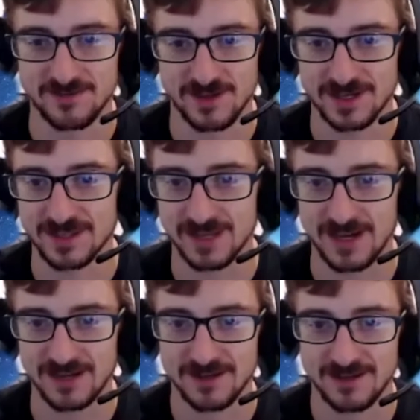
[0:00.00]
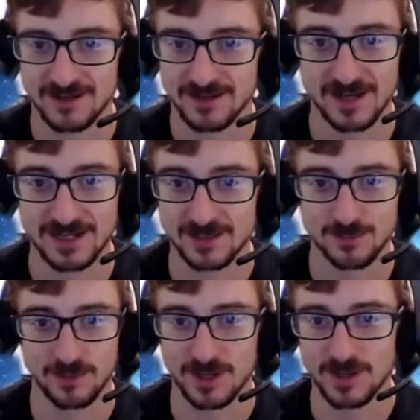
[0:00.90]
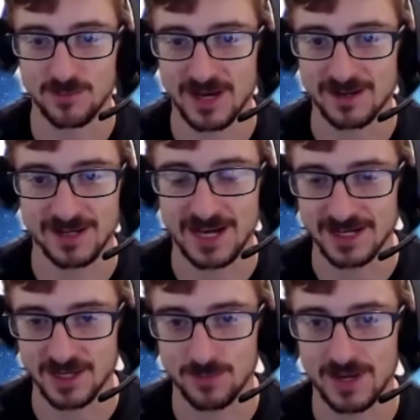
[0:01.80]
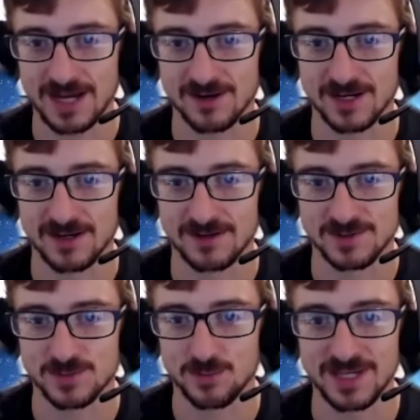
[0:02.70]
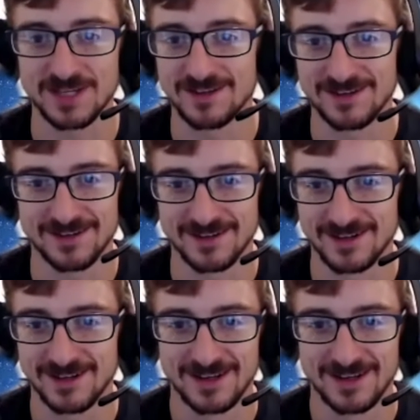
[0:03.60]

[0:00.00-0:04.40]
like that. Got to learn about kind of your background in Sweden